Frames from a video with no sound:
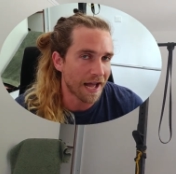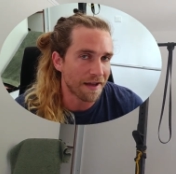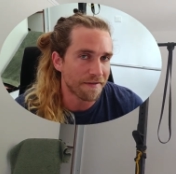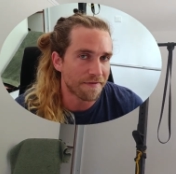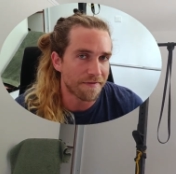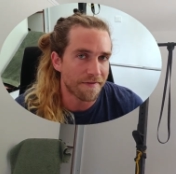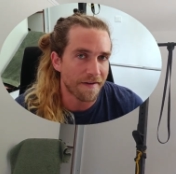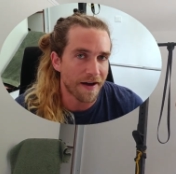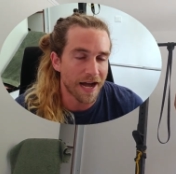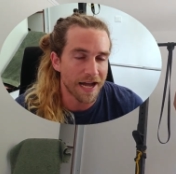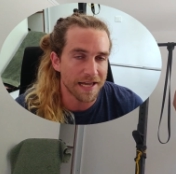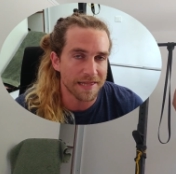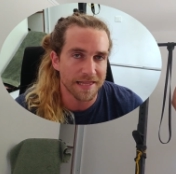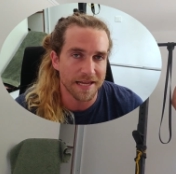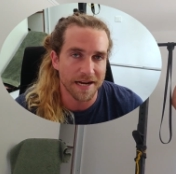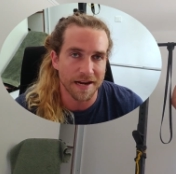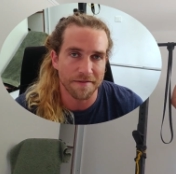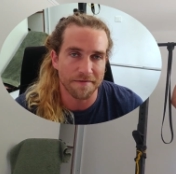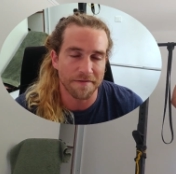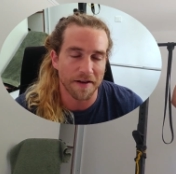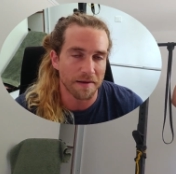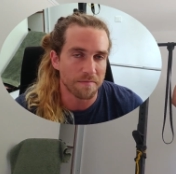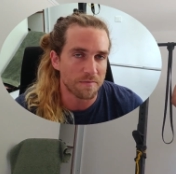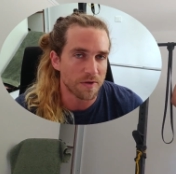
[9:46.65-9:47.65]
I find that
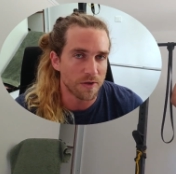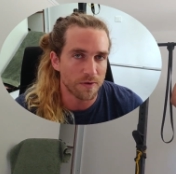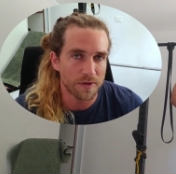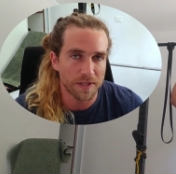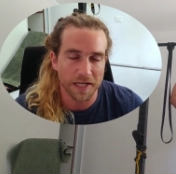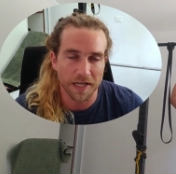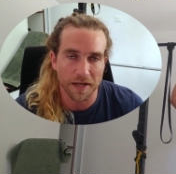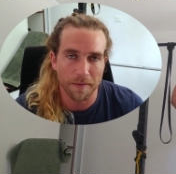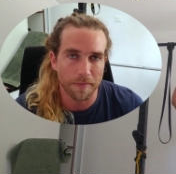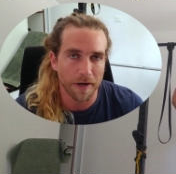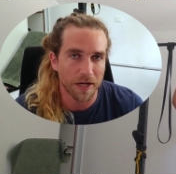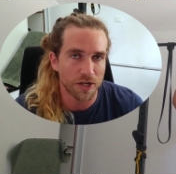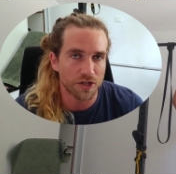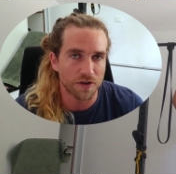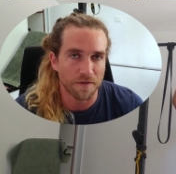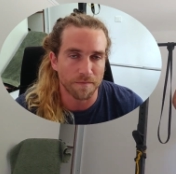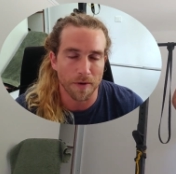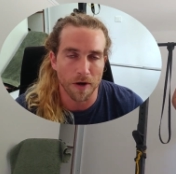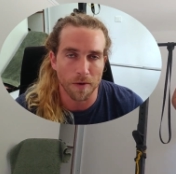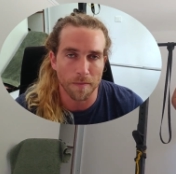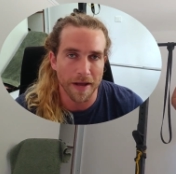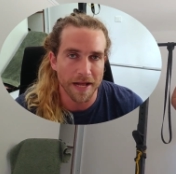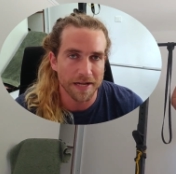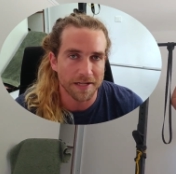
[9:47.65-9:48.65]
if I'm using a bunch
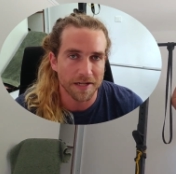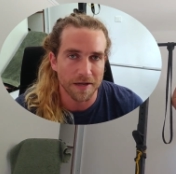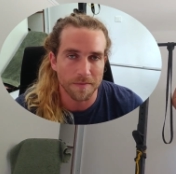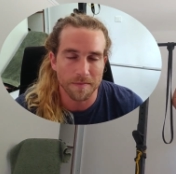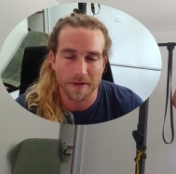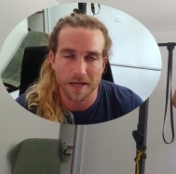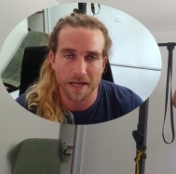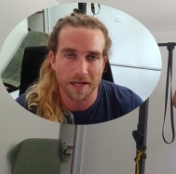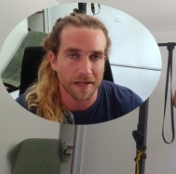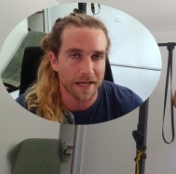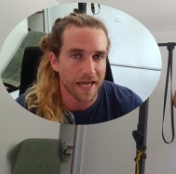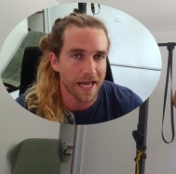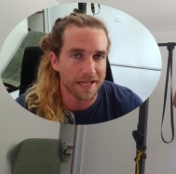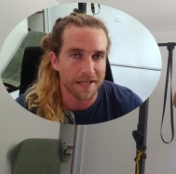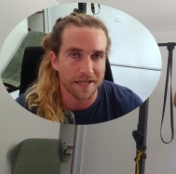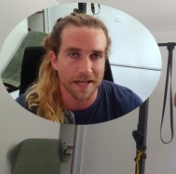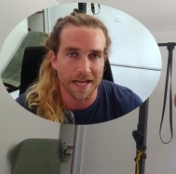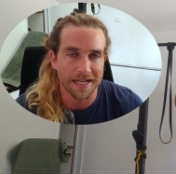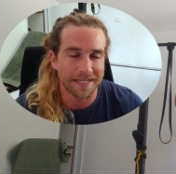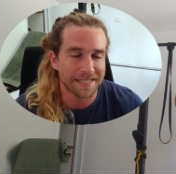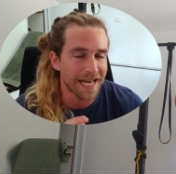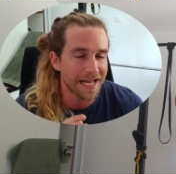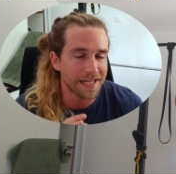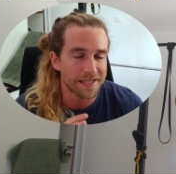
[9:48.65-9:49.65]
of momentum,
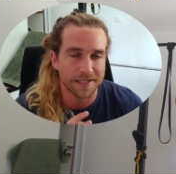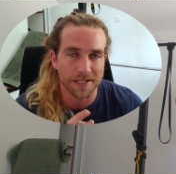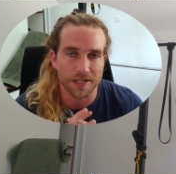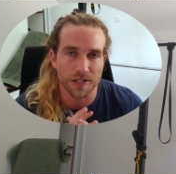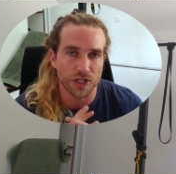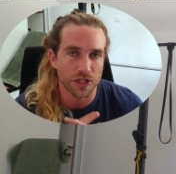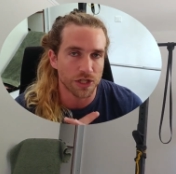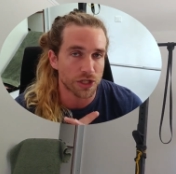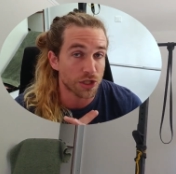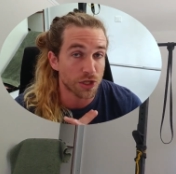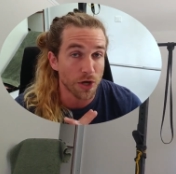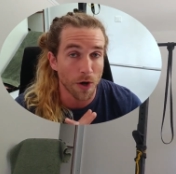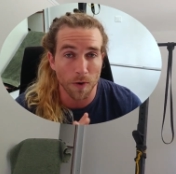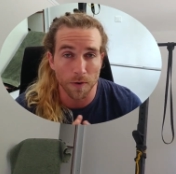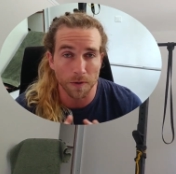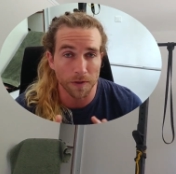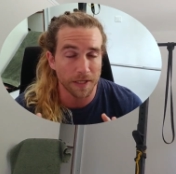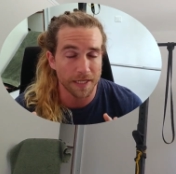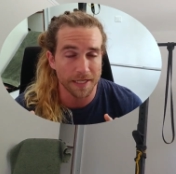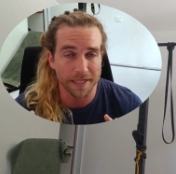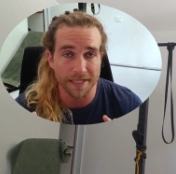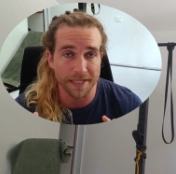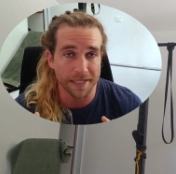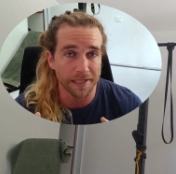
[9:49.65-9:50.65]
it tends to just
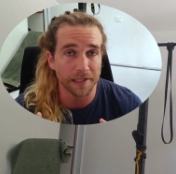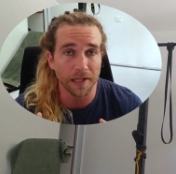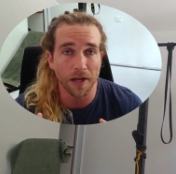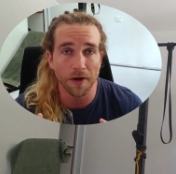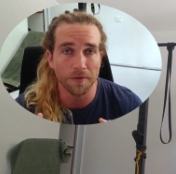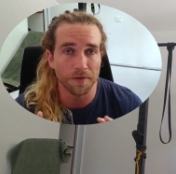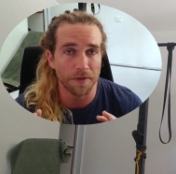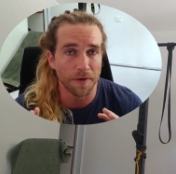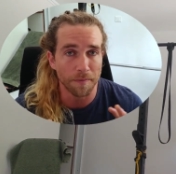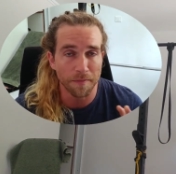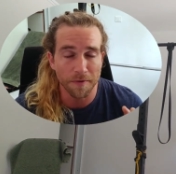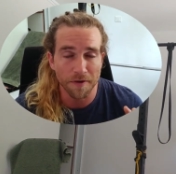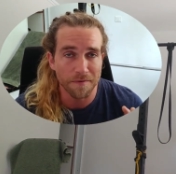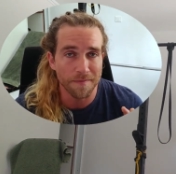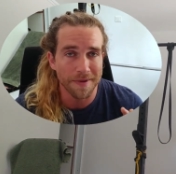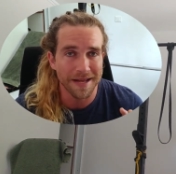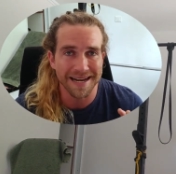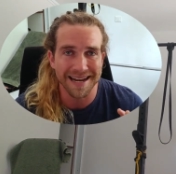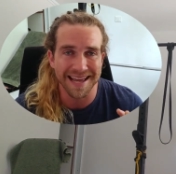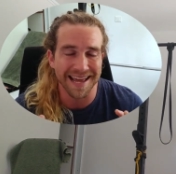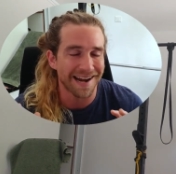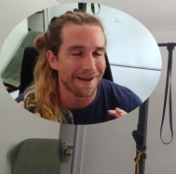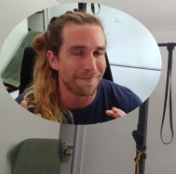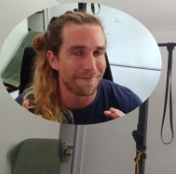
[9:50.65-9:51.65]
totally deload the
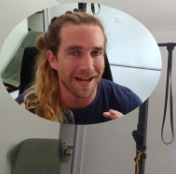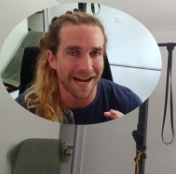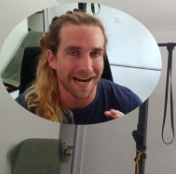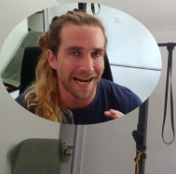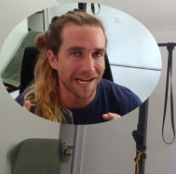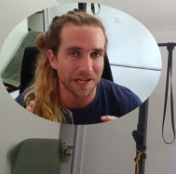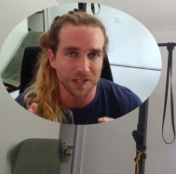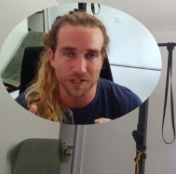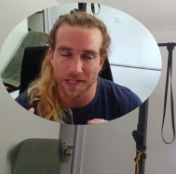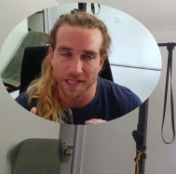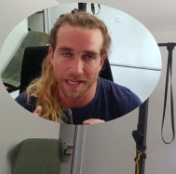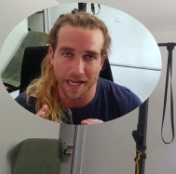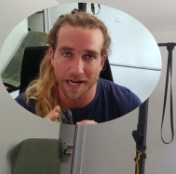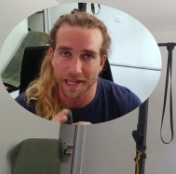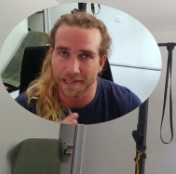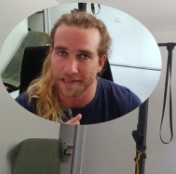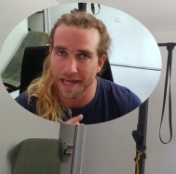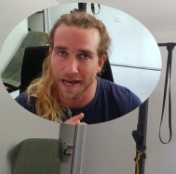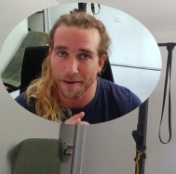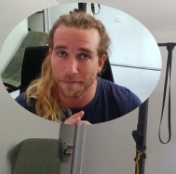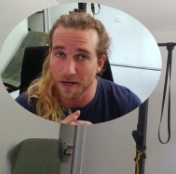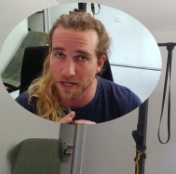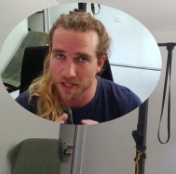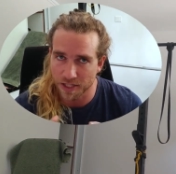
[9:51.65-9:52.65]
movement and I'm not actually getting
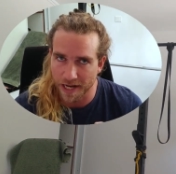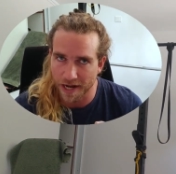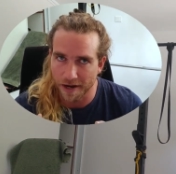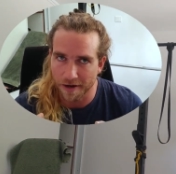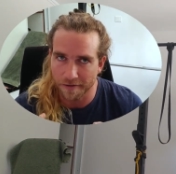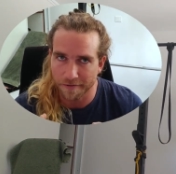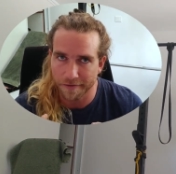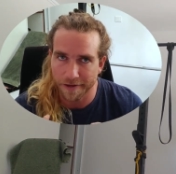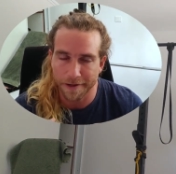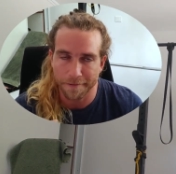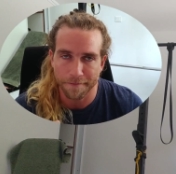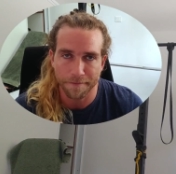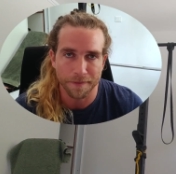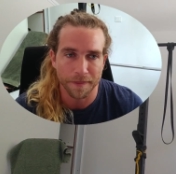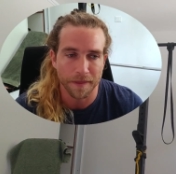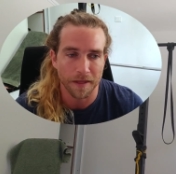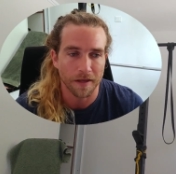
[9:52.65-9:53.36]
that much out of it.